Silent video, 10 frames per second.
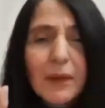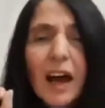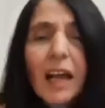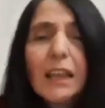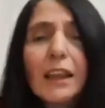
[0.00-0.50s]

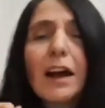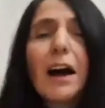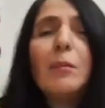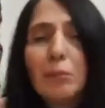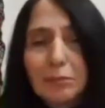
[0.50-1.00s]

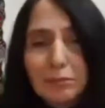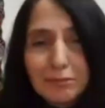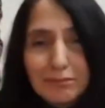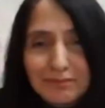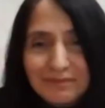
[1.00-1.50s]
alqam.
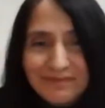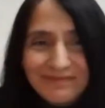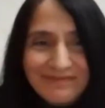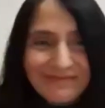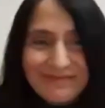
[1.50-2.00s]

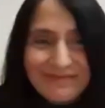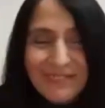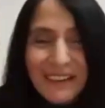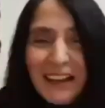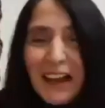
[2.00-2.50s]

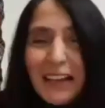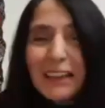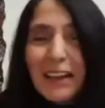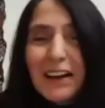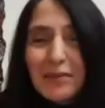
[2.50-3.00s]

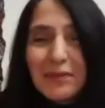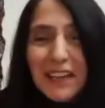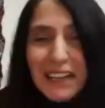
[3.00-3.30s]
Alqam